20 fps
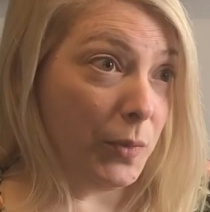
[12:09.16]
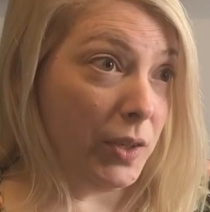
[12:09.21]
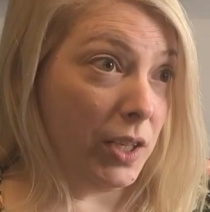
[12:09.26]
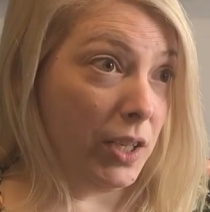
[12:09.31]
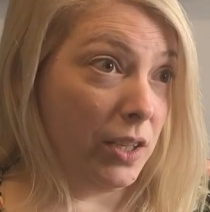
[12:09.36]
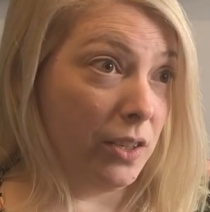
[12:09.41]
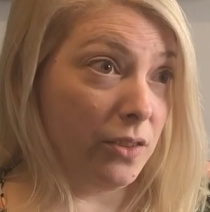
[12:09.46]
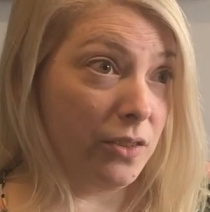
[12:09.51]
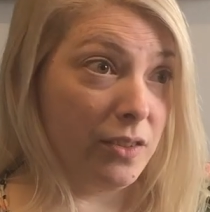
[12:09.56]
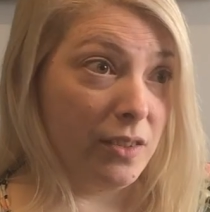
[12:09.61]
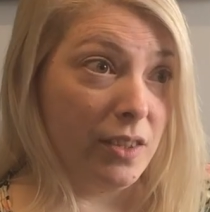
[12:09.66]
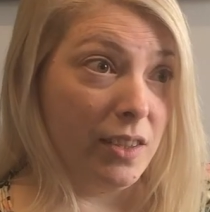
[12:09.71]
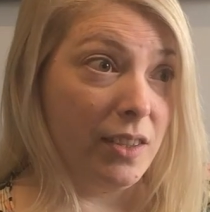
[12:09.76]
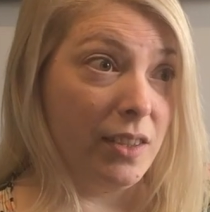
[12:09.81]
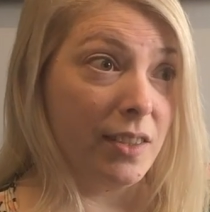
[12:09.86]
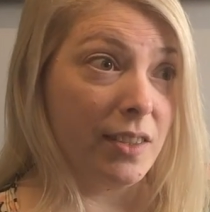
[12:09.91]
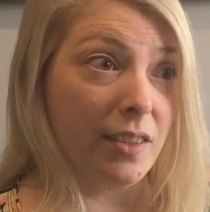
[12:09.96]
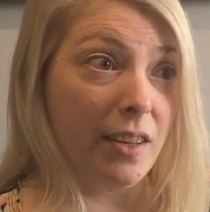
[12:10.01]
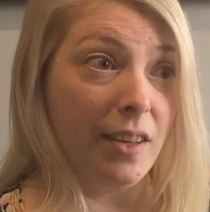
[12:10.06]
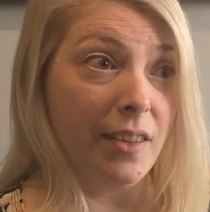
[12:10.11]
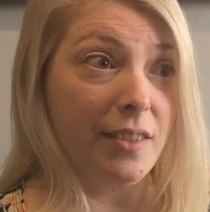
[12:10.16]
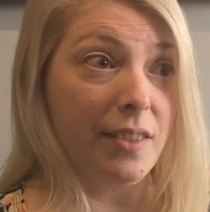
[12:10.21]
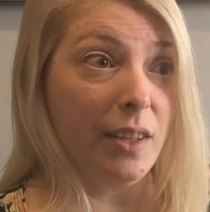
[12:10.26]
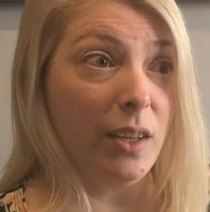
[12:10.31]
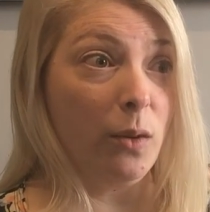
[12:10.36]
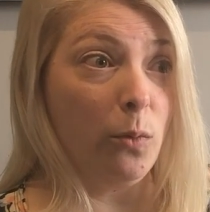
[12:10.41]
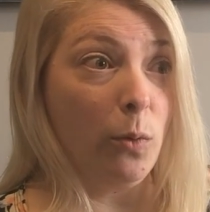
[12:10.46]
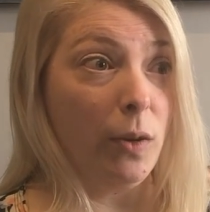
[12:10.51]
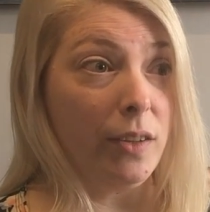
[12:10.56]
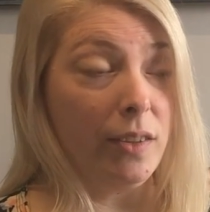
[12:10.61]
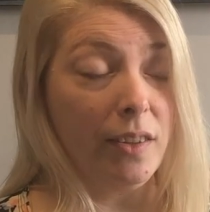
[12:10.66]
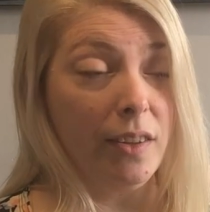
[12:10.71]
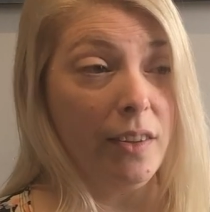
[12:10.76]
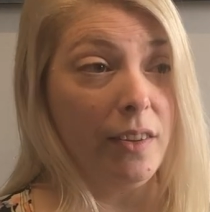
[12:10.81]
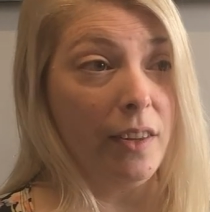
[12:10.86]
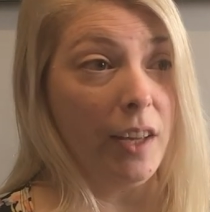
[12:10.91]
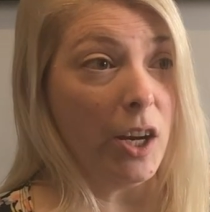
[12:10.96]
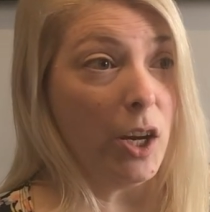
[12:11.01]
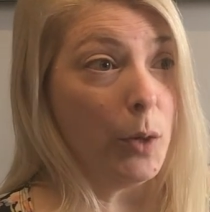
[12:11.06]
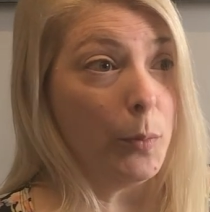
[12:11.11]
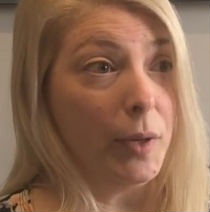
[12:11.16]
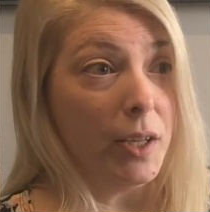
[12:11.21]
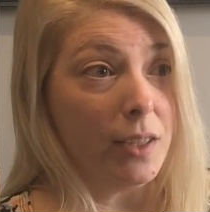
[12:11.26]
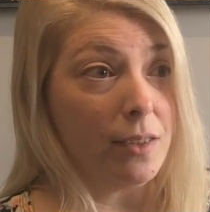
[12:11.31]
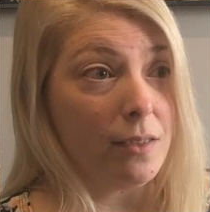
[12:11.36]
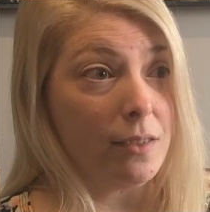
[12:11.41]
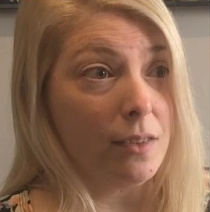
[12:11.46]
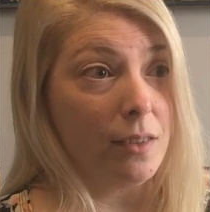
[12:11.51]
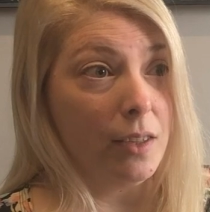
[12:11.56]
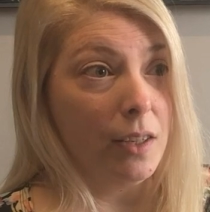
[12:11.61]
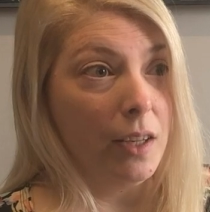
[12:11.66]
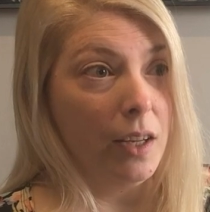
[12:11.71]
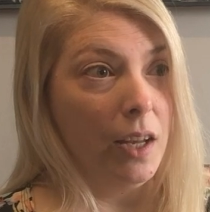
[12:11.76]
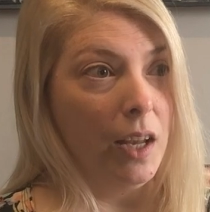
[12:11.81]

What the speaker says: me years to discuss it with a therapist.